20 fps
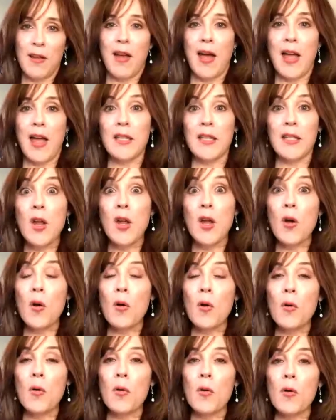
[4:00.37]
I
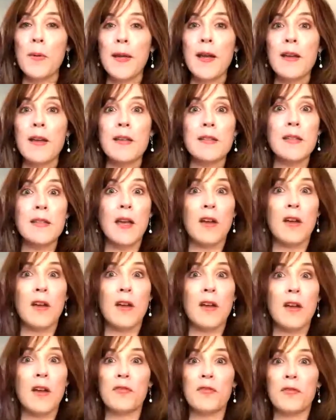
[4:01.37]
know because
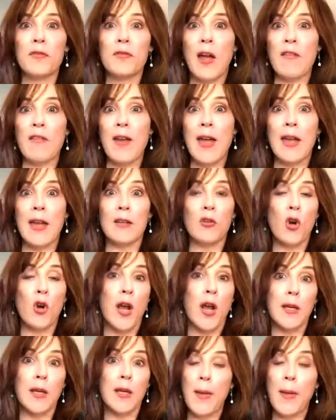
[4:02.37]
I've had
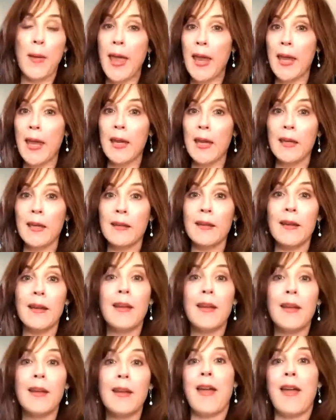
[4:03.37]
chronic pain
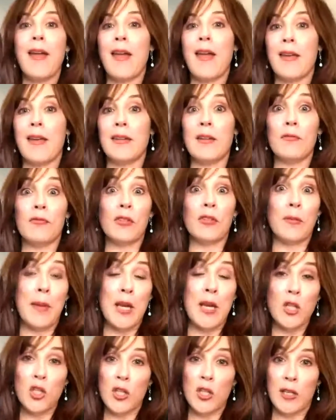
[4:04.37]
and
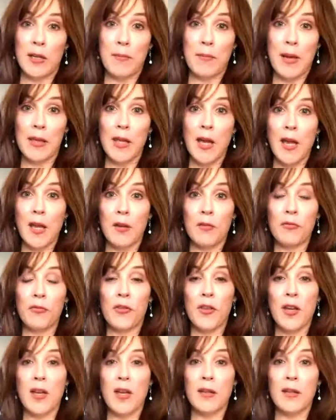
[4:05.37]
inflammation in my life
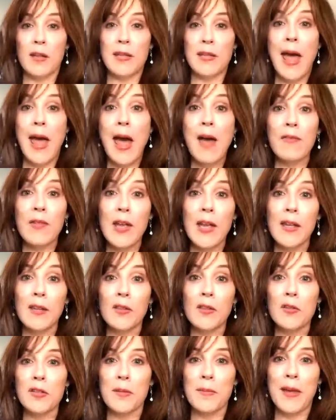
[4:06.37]
that having
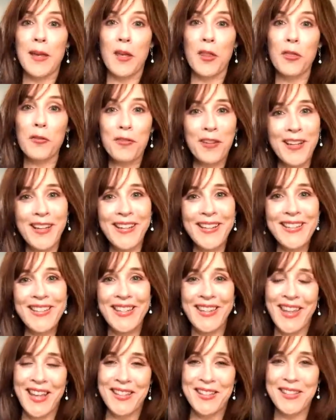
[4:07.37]
those omega-3s
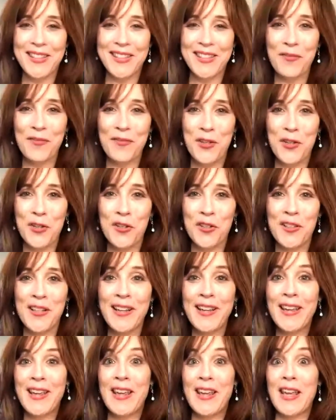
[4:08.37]
and that seafood
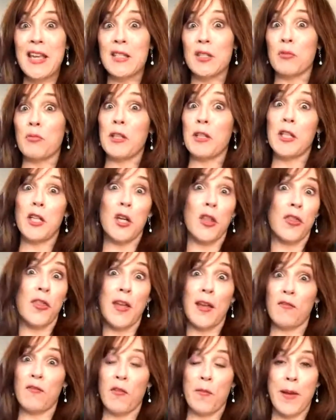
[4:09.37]
is a really good
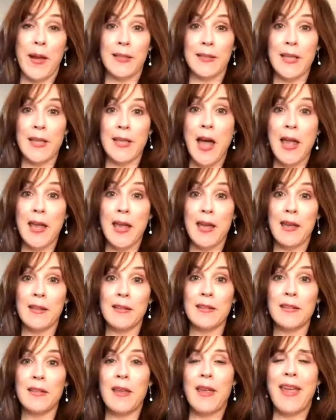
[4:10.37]
thing for my
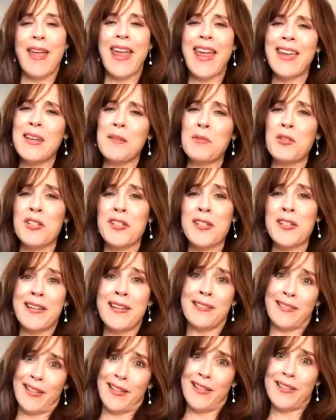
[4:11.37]
diet. And I'm just
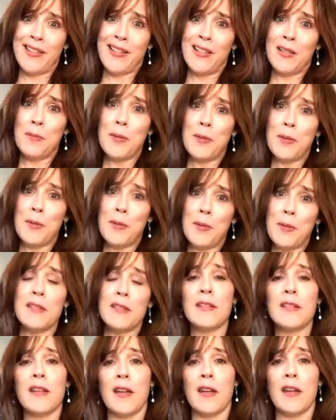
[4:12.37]
kind of lazy, to be
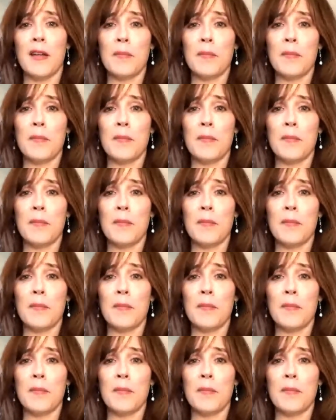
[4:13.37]
honest.